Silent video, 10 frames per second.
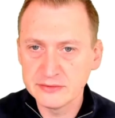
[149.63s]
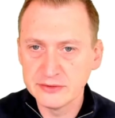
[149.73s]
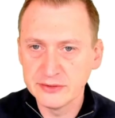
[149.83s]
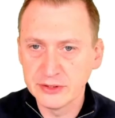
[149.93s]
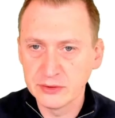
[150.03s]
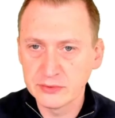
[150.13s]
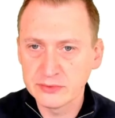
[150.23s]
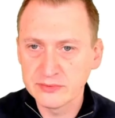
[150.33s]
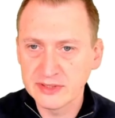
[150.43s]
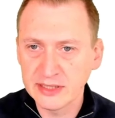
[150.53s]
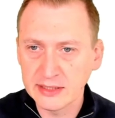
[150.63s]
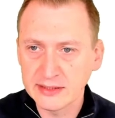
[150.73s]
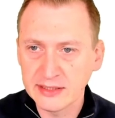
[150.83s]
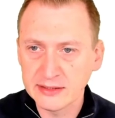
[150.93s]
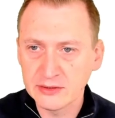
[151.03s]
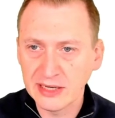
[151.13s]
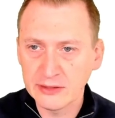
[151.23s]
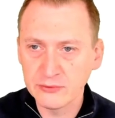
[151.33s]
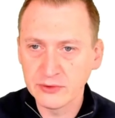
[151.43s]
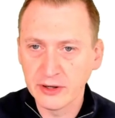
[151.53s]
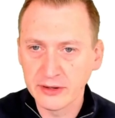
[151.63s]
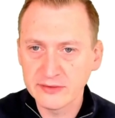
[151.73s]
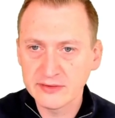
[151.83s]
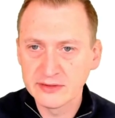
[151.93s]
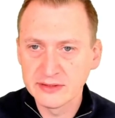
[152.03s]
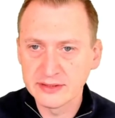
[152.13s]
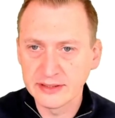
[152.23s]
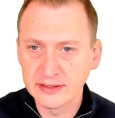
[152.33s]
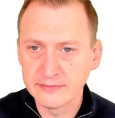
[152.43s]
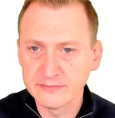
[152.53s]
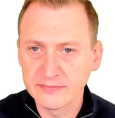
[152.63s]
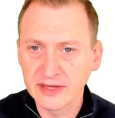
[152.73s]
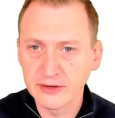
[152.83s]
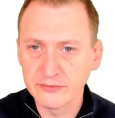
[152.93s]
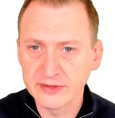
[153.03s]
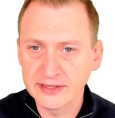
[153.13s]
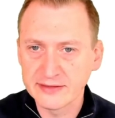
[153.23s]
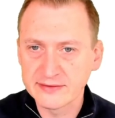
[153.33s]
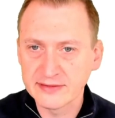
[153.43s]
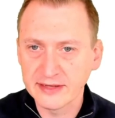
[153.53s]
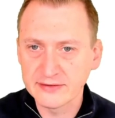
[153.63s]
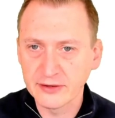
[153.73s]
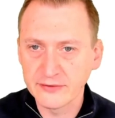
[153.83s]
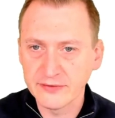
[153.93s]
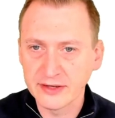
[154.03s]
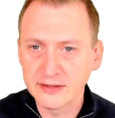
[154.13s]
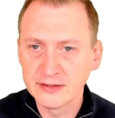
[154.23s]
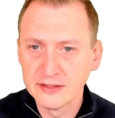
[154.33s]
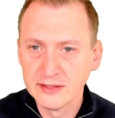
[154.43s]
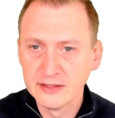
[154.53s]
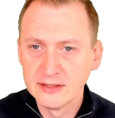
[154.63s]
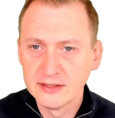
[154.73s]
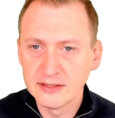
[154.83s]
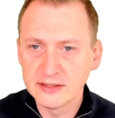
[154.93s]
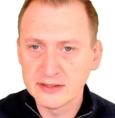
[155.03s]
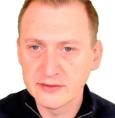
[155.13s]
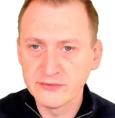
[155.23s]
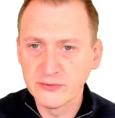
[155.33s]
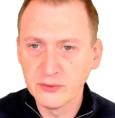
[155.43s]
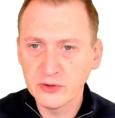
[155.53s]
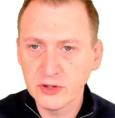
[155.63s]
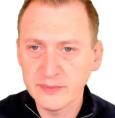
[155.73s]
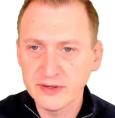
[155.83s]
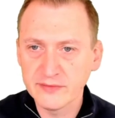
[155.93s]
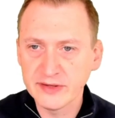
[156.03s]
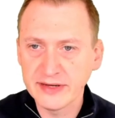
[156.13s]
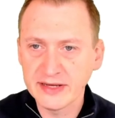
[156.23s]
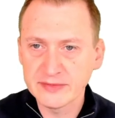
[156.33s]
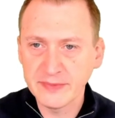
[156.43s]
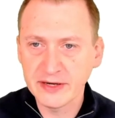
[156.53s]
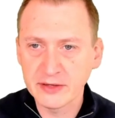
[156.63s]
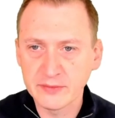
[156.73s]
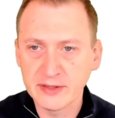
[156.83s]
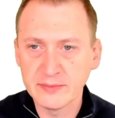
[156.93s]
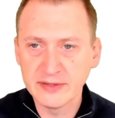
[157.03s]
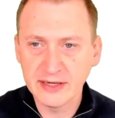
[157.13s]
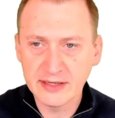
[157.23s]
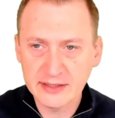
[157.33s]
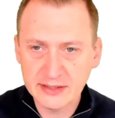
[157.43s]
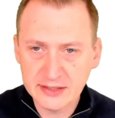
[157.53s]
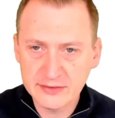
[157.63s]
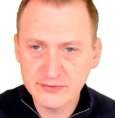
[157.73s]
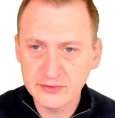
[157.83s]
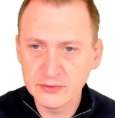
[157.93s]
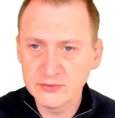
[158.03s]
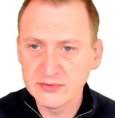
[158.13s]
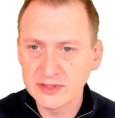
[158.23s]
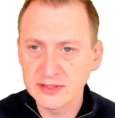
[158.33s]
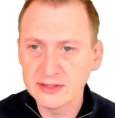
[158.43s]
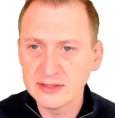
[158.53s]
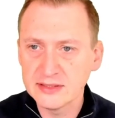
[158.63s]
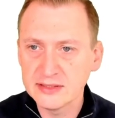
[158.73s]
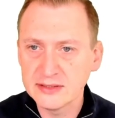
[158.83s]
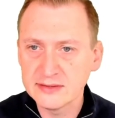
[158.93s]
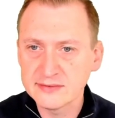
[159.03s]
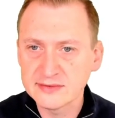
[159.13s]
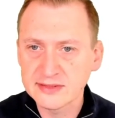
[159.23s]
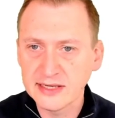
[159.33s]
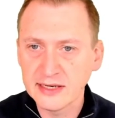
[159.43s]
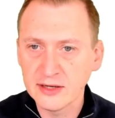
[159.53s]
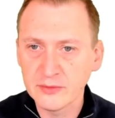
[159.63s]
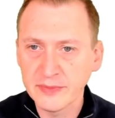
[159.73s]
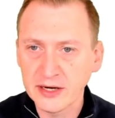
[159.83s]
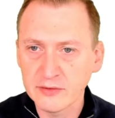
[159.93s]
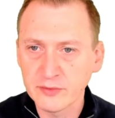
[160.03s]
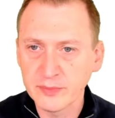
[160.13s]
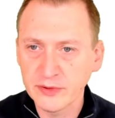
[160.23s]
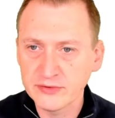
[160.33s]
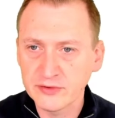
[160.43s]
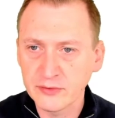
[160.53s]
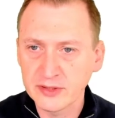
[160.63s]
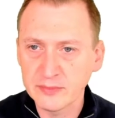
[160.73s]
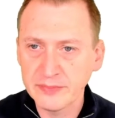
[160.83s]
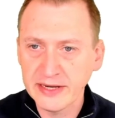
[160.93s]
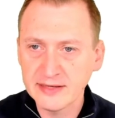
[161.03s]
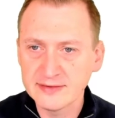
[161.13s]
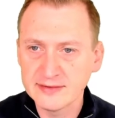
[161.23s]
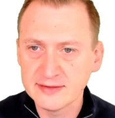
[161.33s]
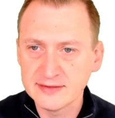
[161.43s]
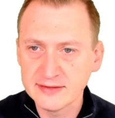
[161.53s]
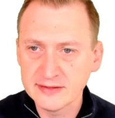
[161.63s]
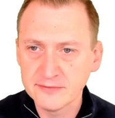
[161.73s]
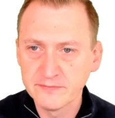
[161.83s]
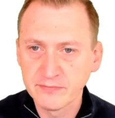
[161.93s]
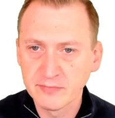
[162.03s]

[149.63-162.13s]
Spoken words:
No, they do not. I don't think that's not a thing. Full copy of the NAS backup can be archived using the scale-out backup repository capacity tier.